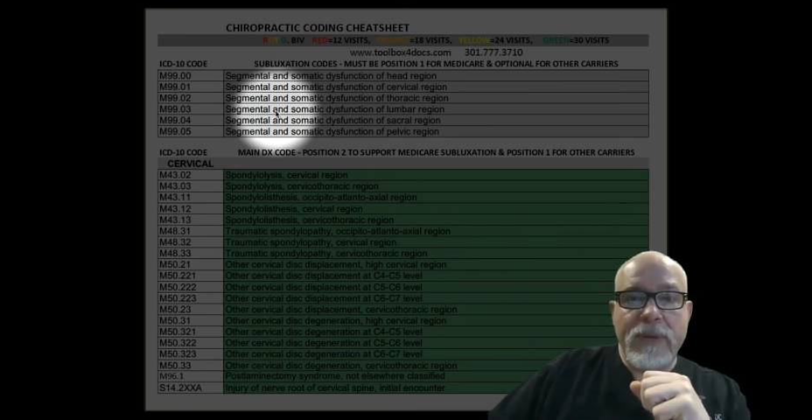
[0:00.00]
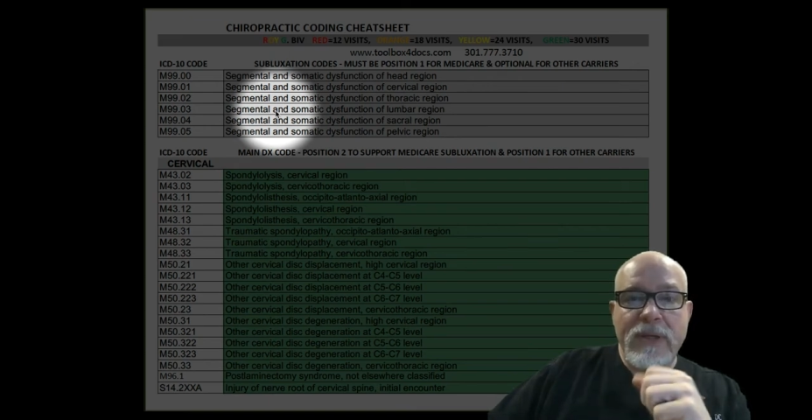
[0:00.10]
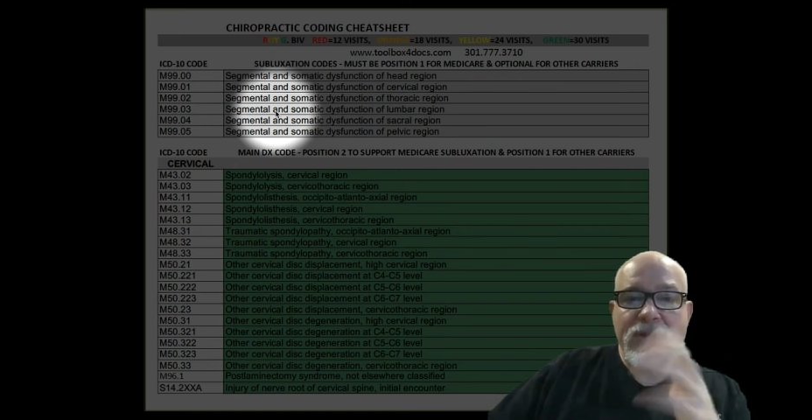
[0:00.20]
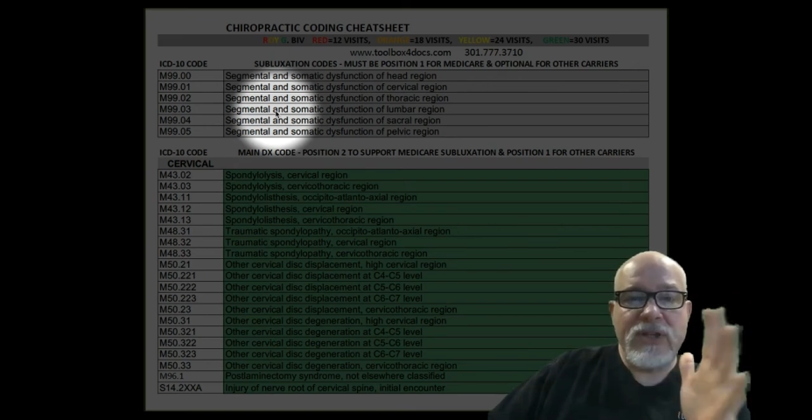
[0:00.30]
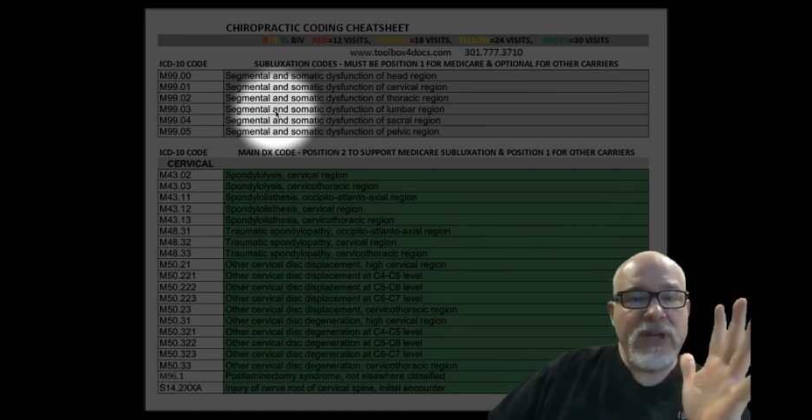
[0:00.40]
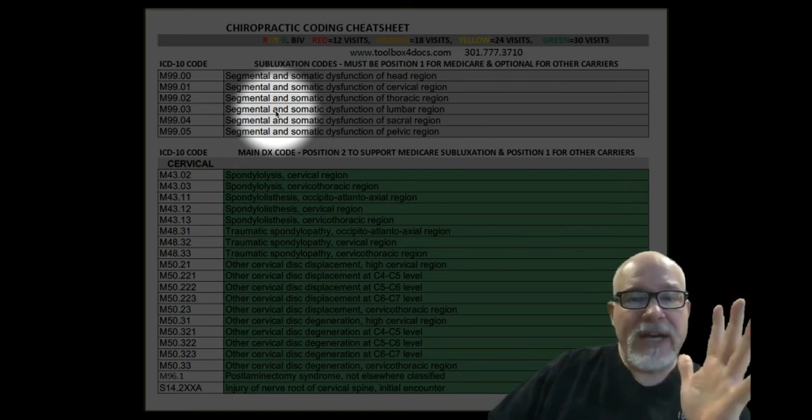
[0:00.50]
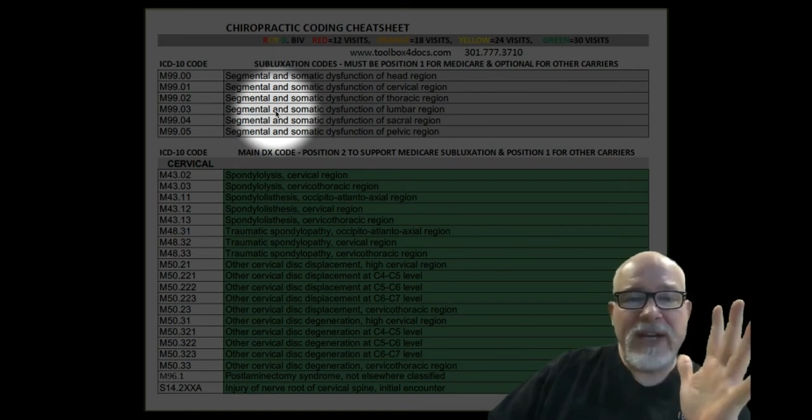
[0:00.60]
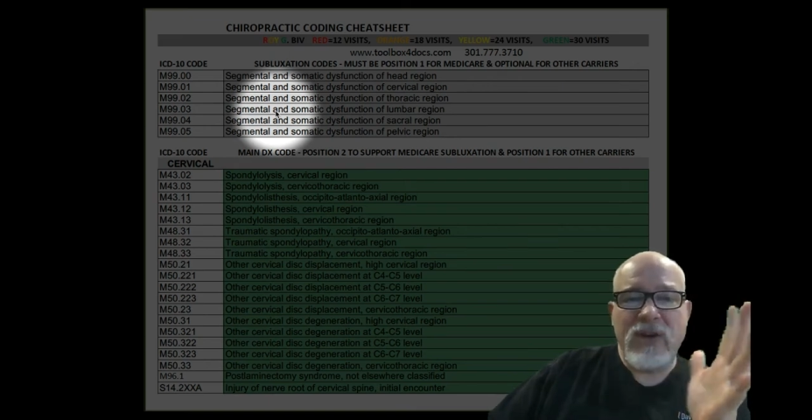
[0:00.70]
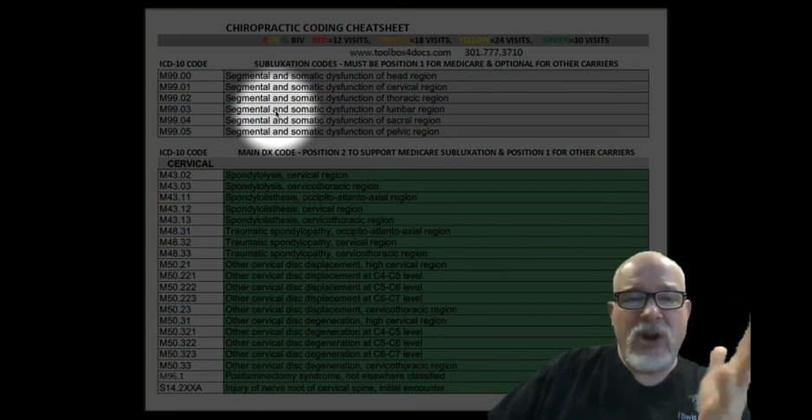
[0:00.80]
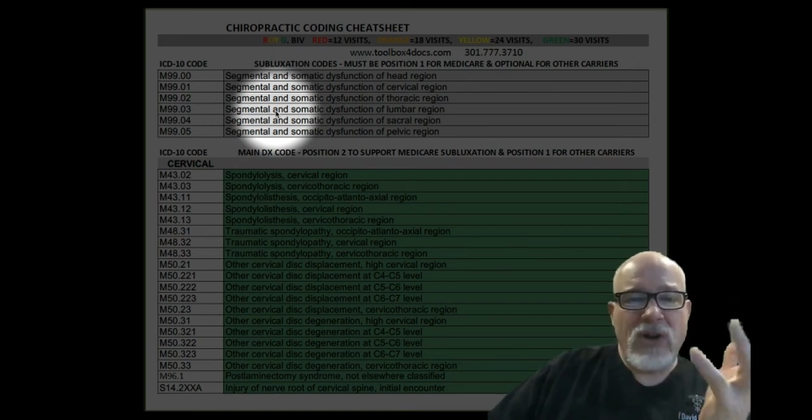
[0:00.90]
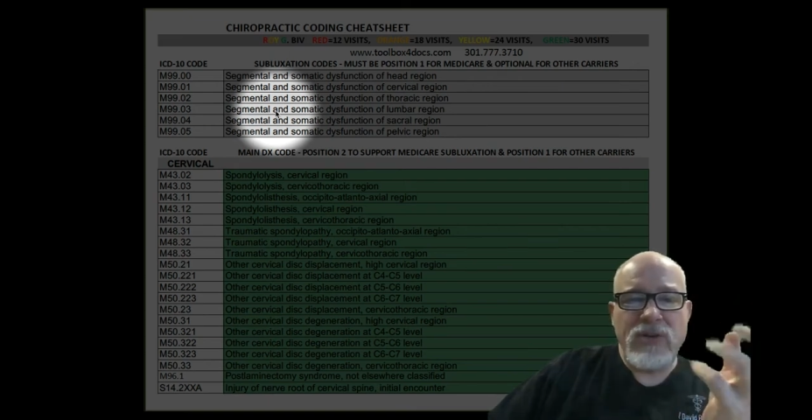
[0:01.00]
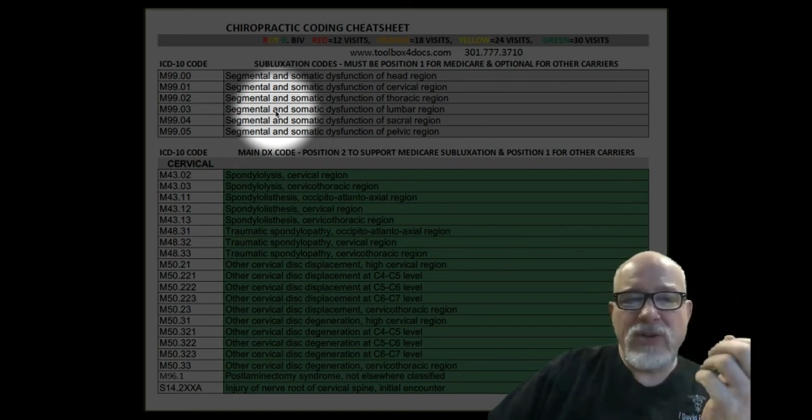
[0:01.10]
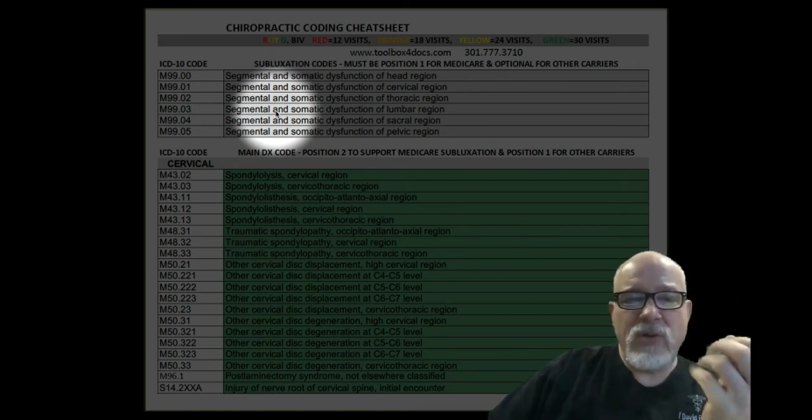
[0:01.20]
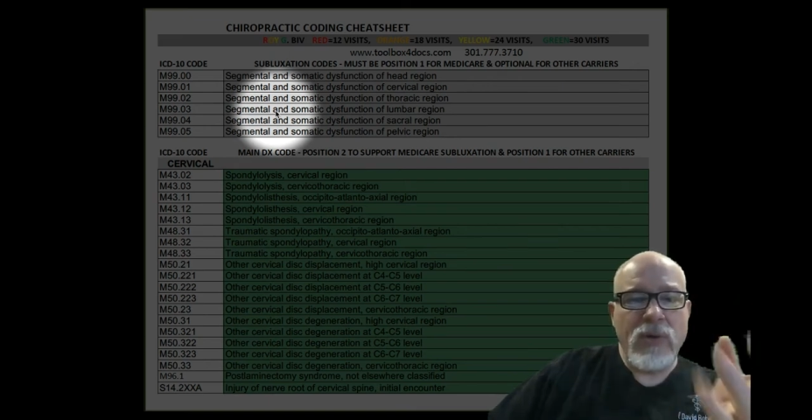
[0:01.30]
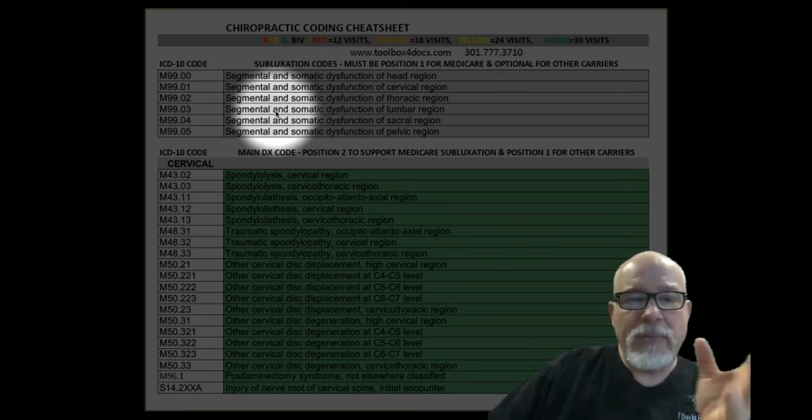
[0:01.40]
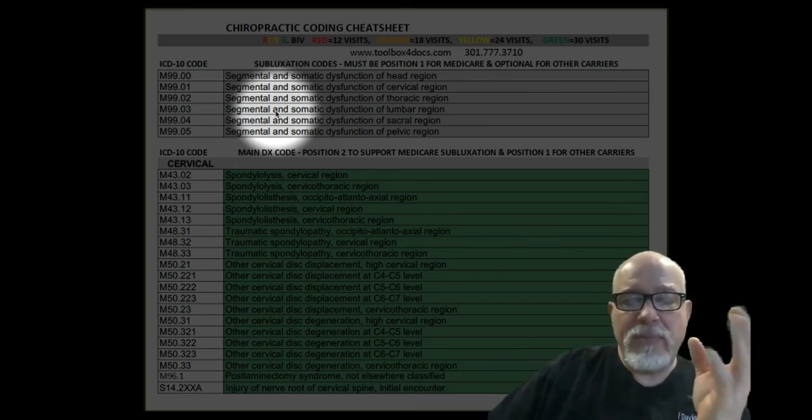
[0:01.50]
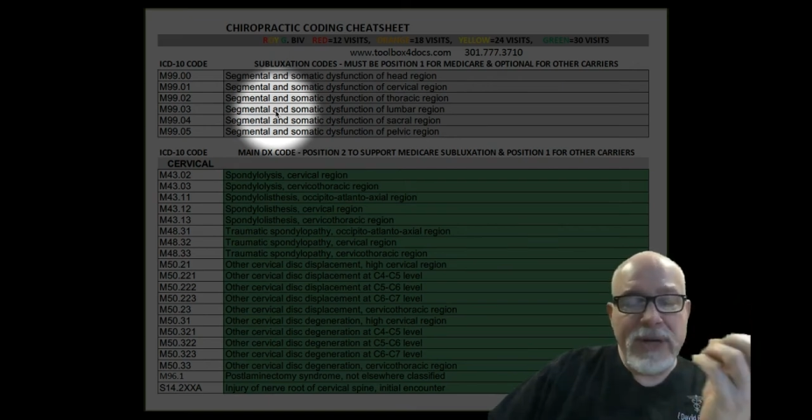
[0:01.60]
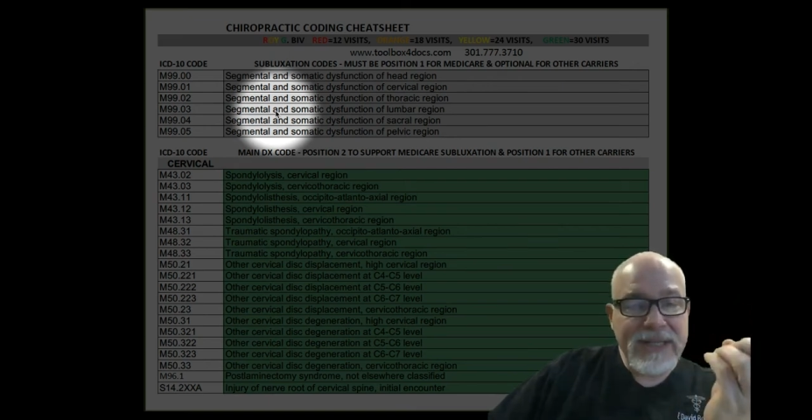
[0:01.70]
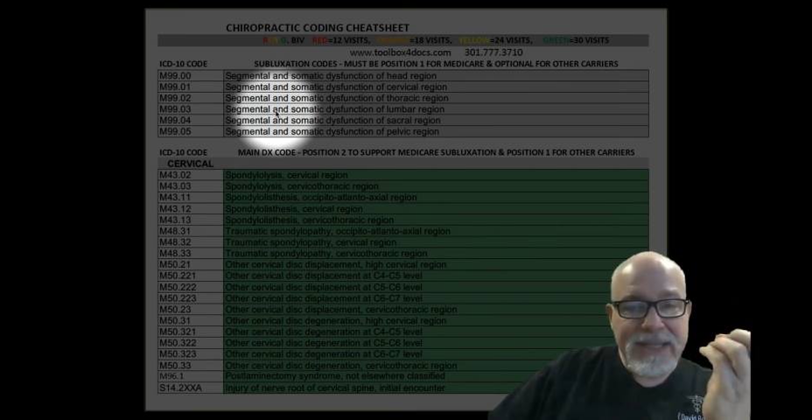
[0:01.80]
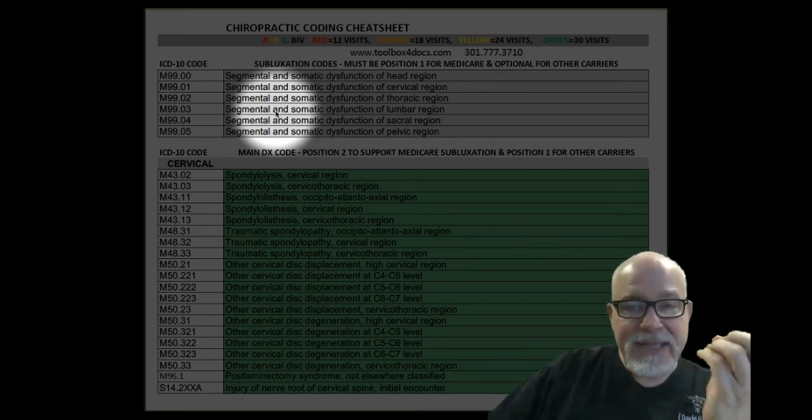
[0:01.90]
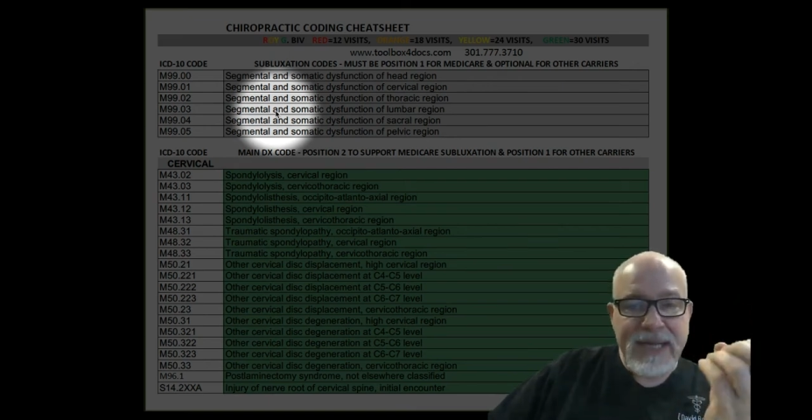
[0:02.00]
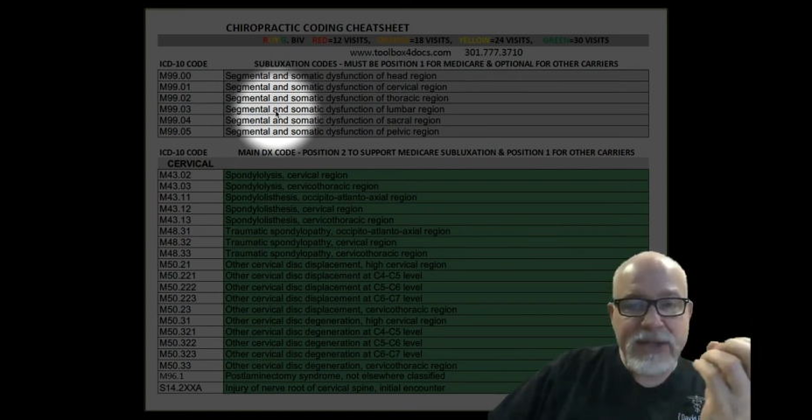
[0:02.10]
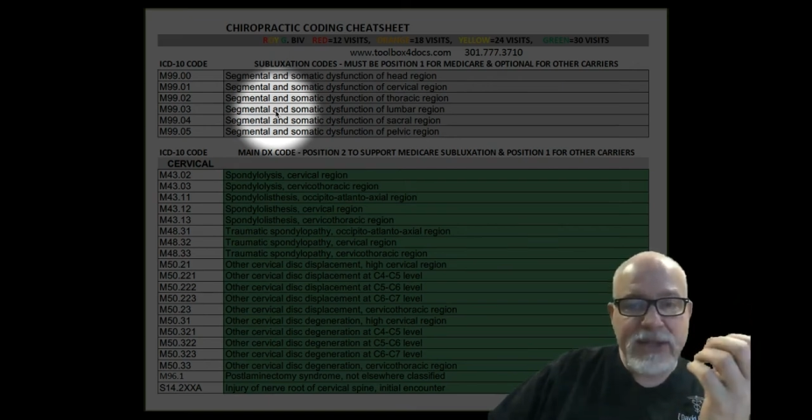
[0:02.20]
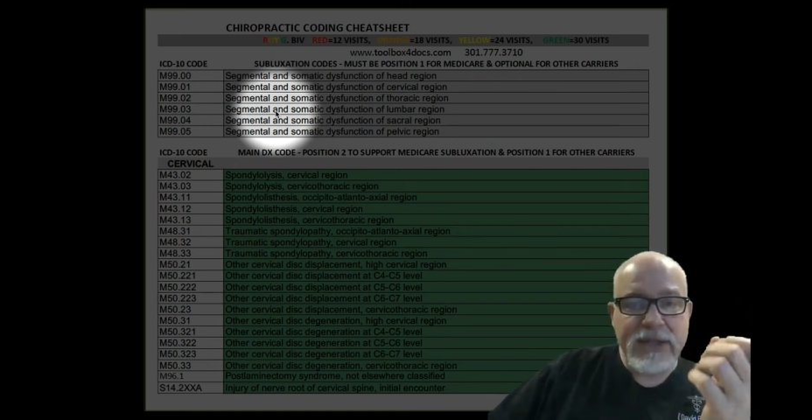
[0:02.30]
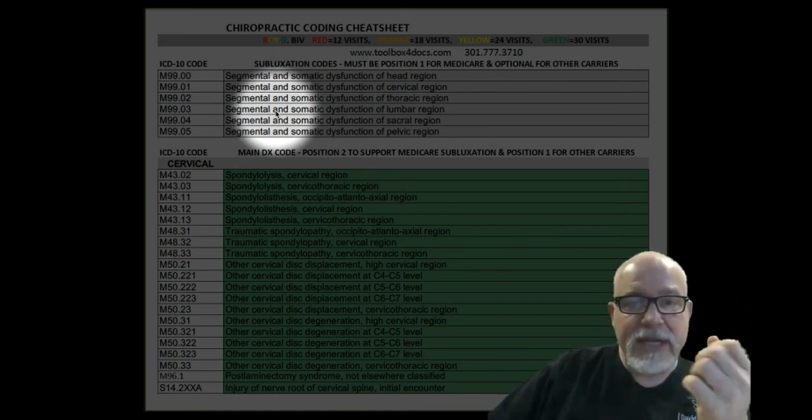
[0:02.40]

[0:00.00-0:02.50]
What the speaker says: It just kind of it brings attention